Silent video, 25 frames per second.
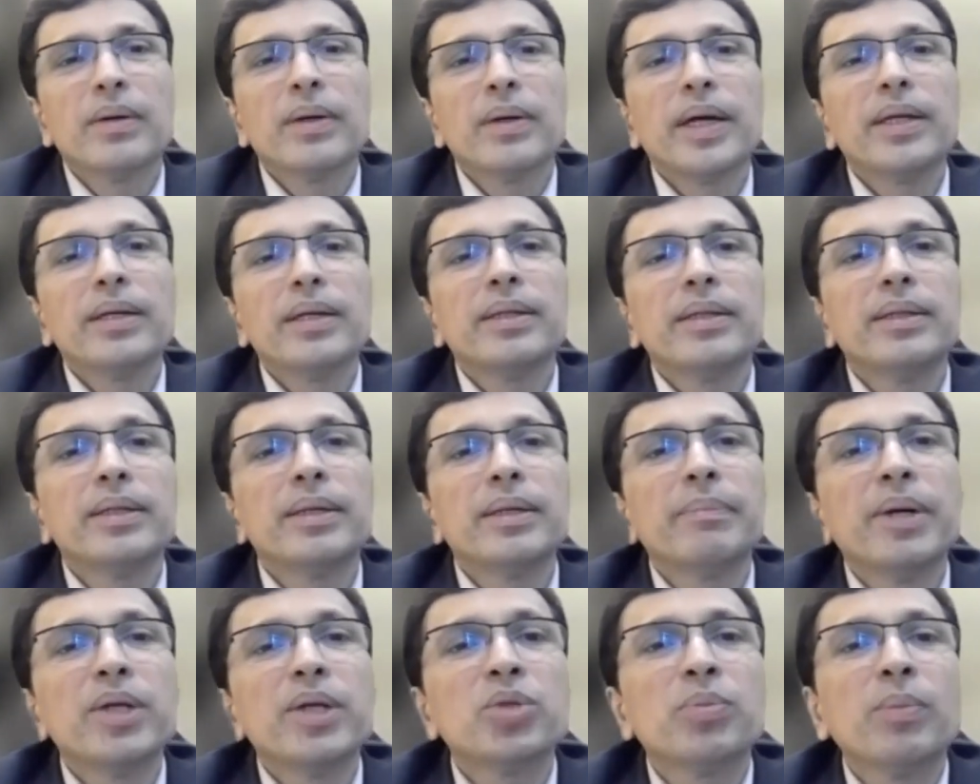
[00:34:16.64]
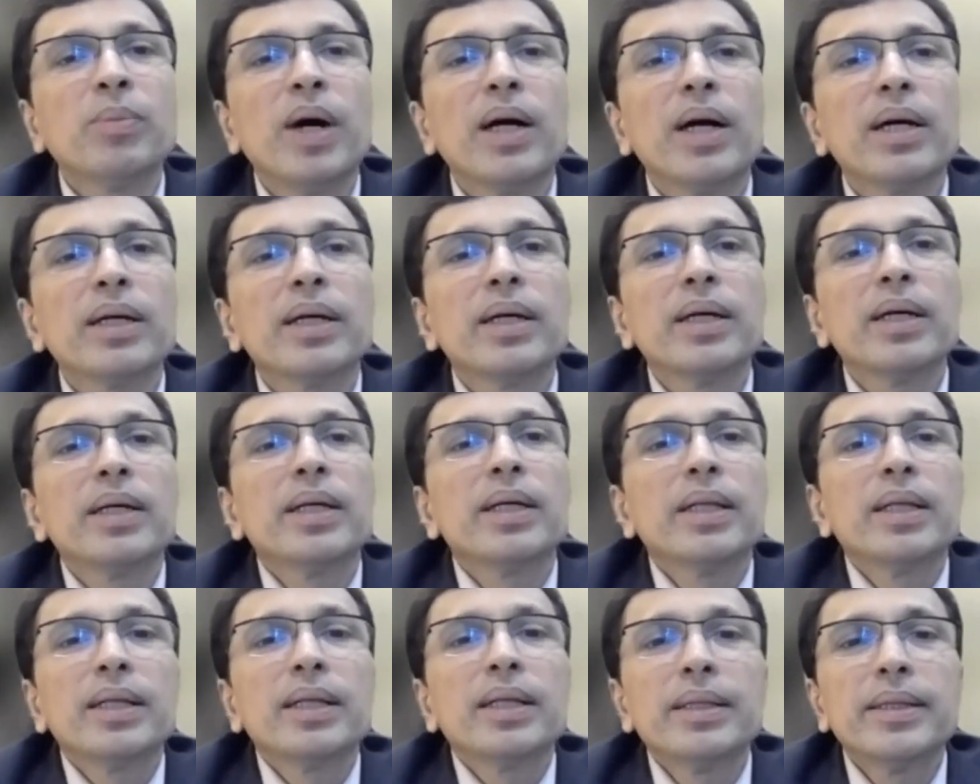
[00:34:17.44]
right, the benchmark,
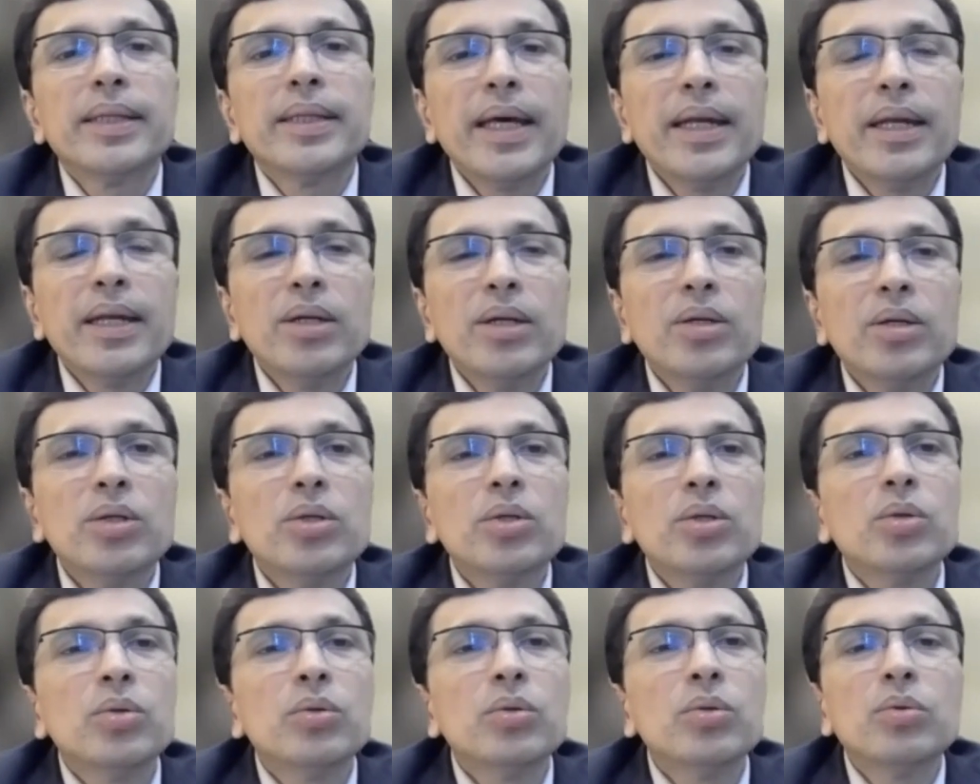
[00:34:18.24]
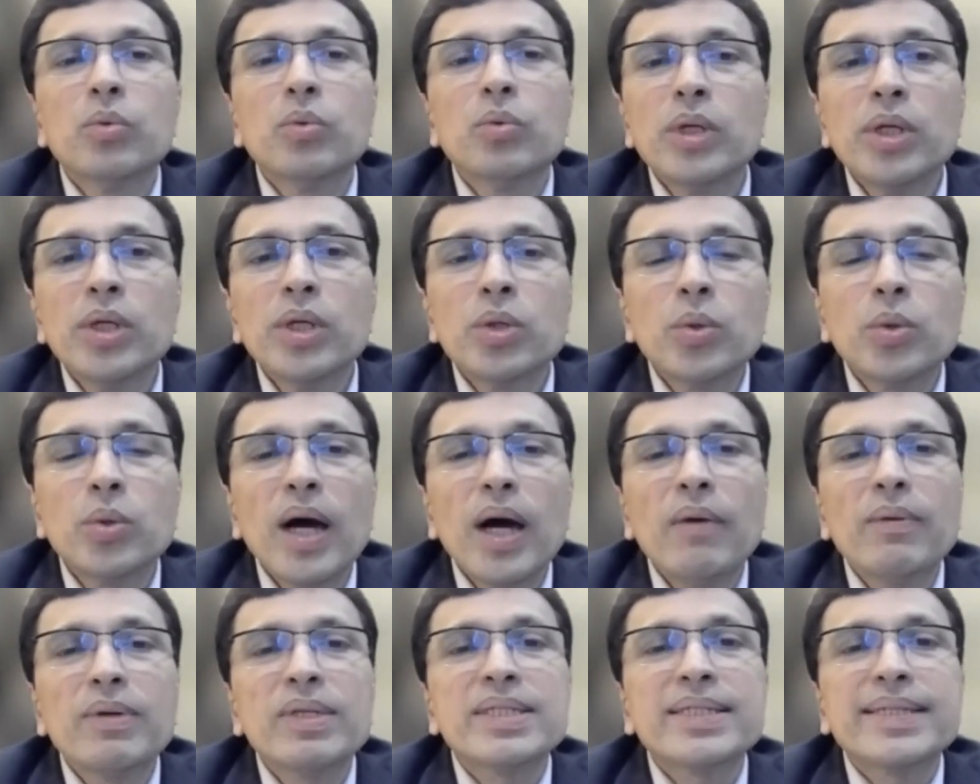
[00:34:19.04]
then you need to
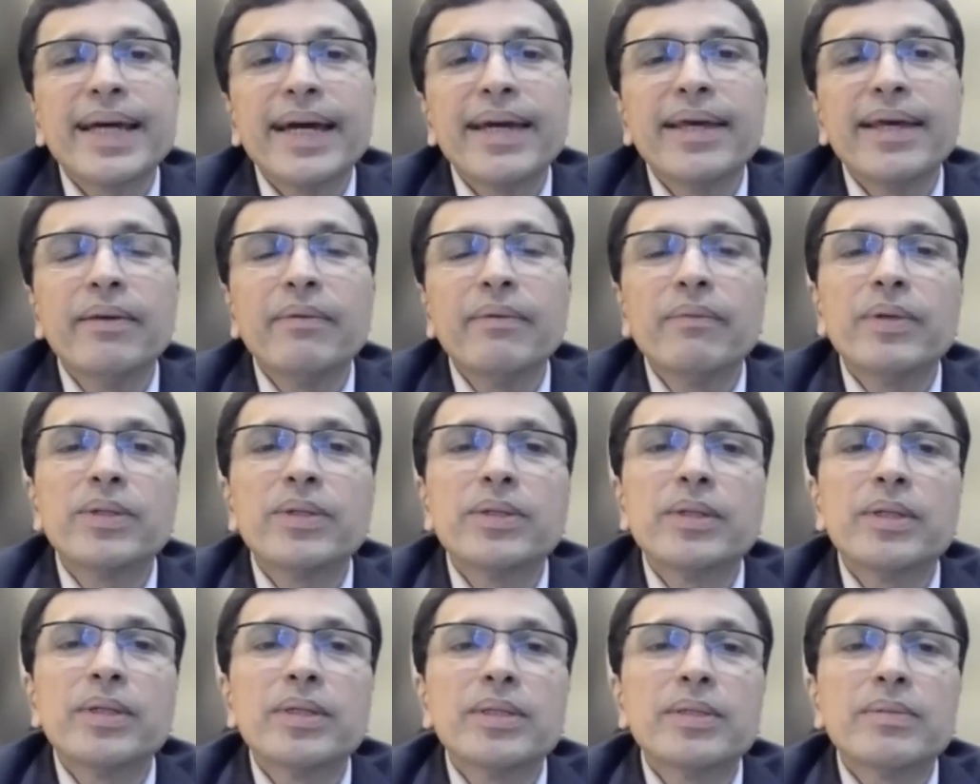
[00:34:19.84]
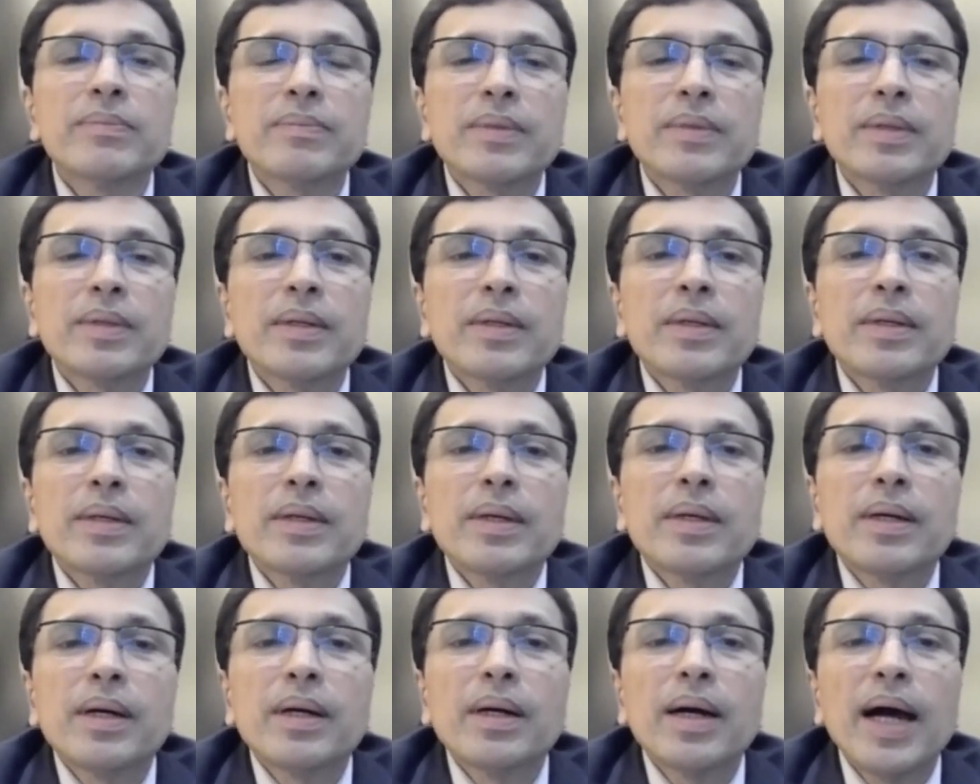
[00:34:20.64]
have a style which is
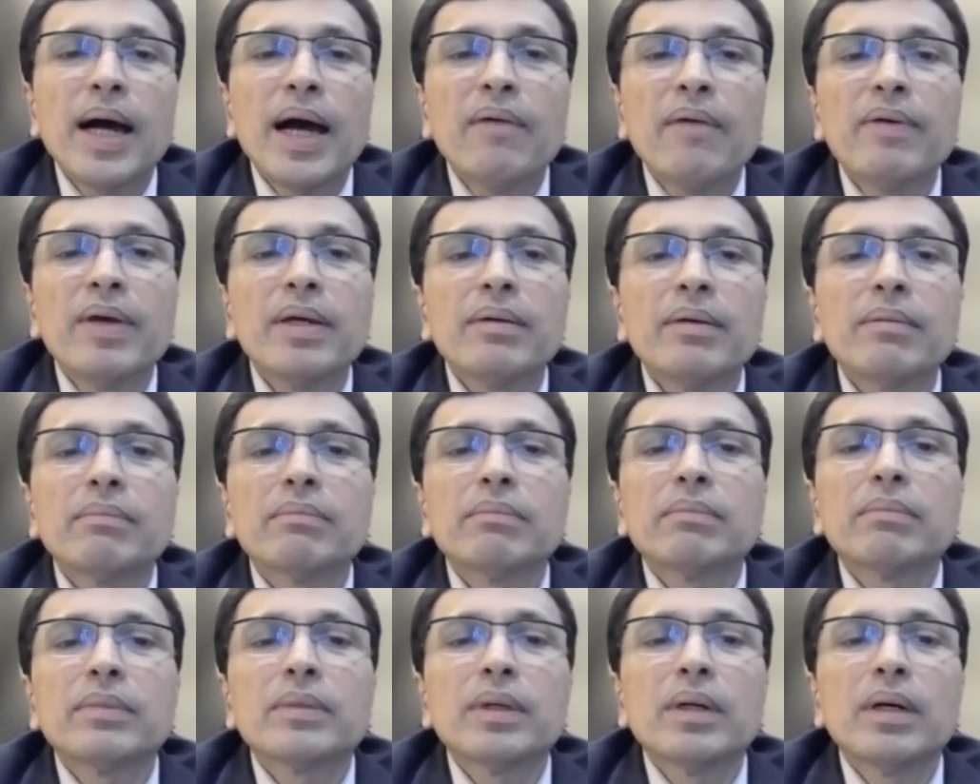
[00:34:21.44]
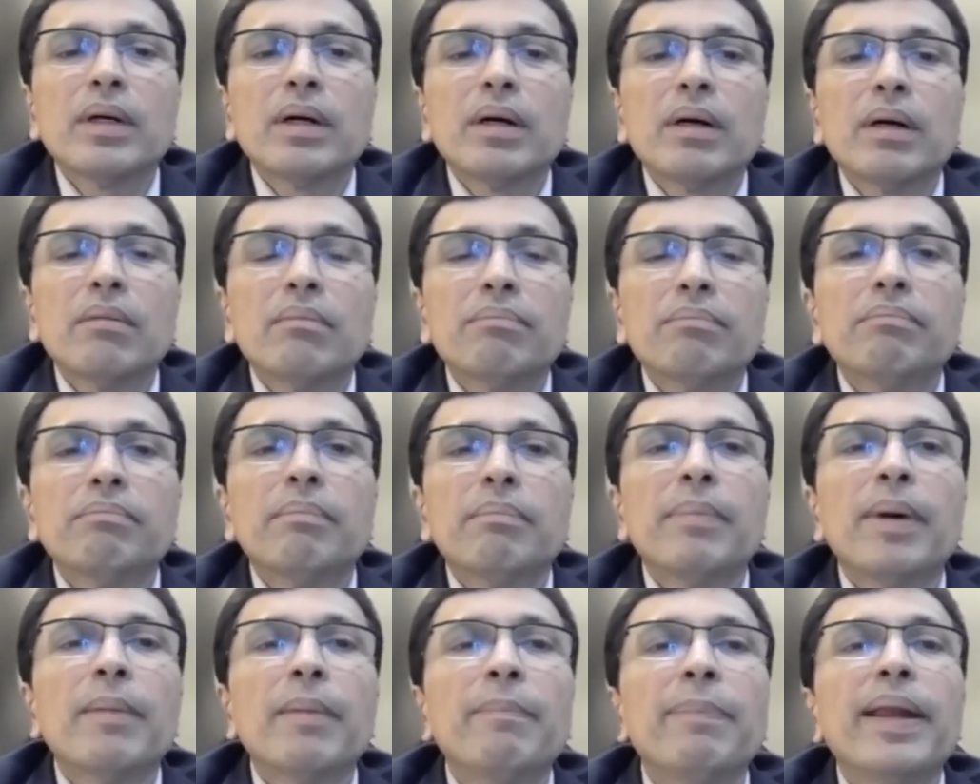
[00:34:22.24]
having
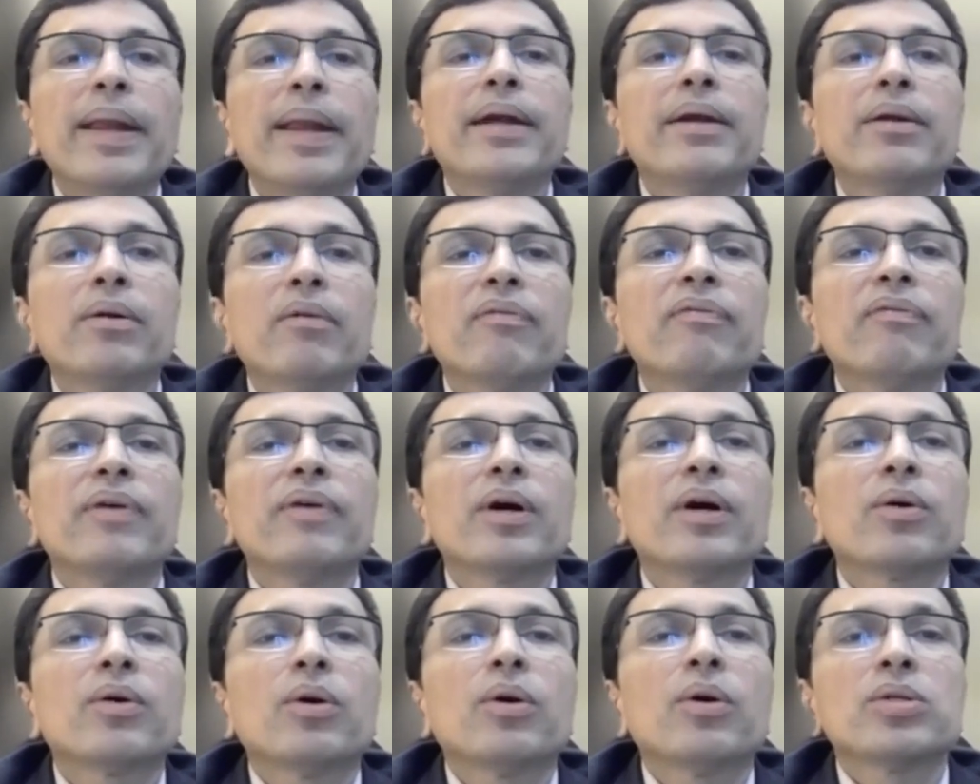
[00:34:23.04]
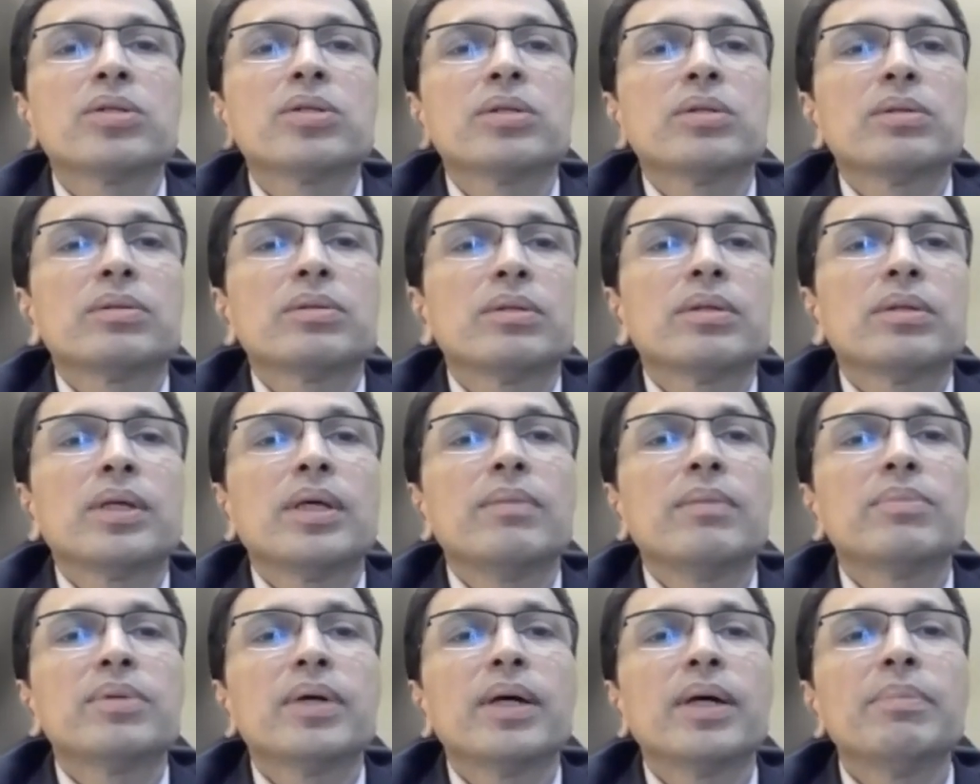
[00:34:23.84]
a blend of across
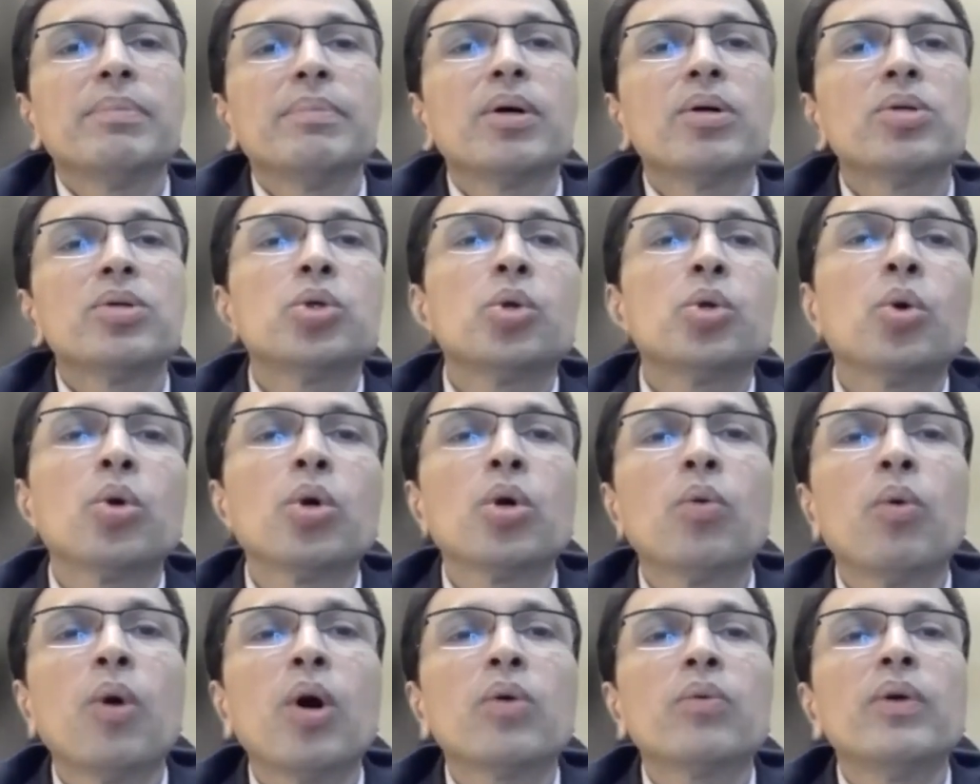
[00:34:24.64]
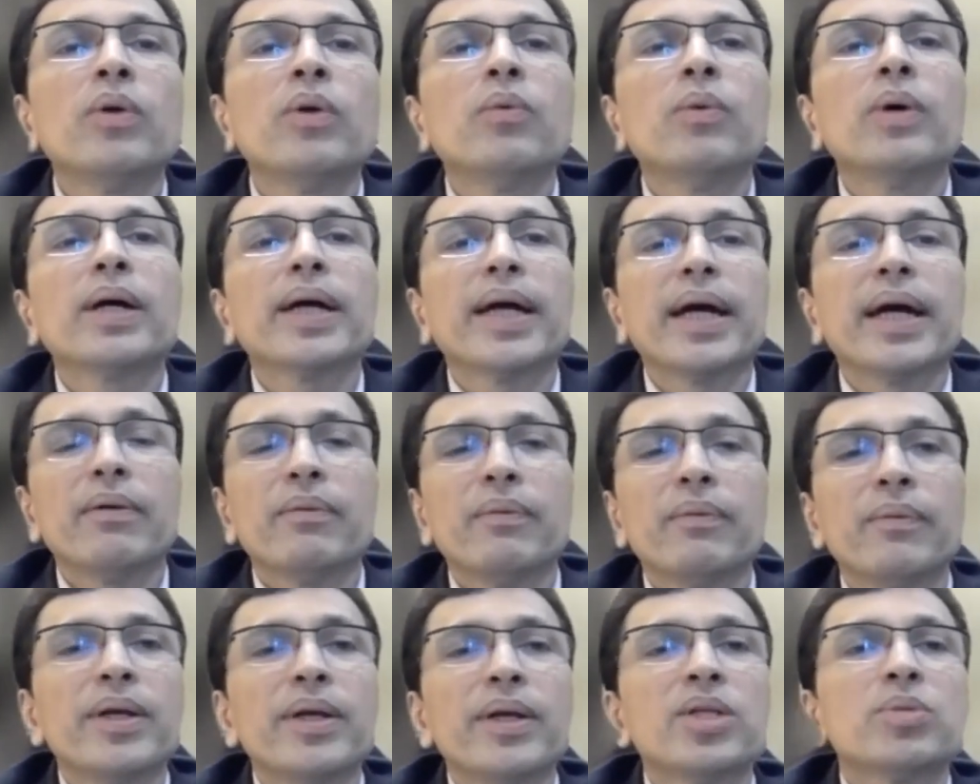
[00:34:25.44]
team, right? Because you don't know what will work
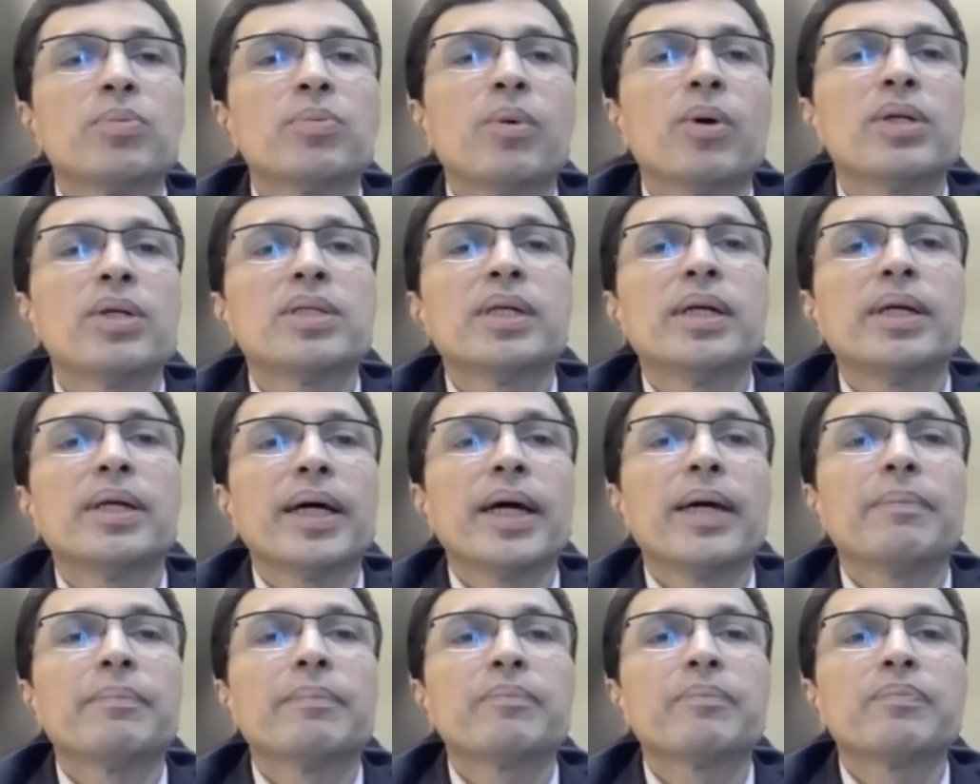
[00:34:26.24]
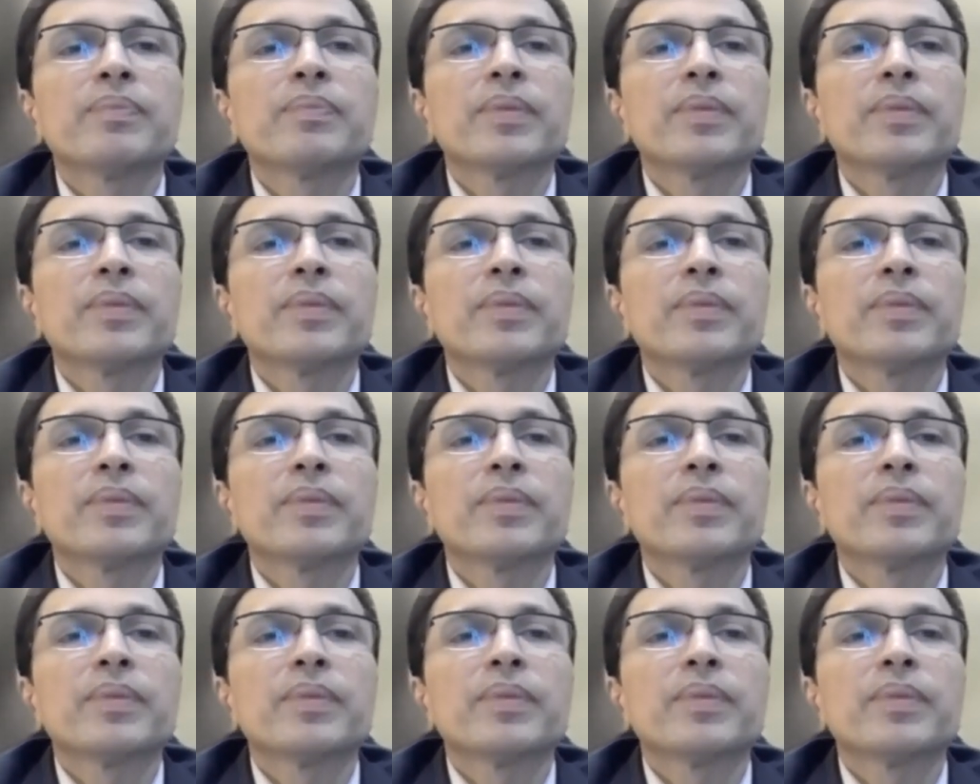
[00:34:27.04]
at various points in time.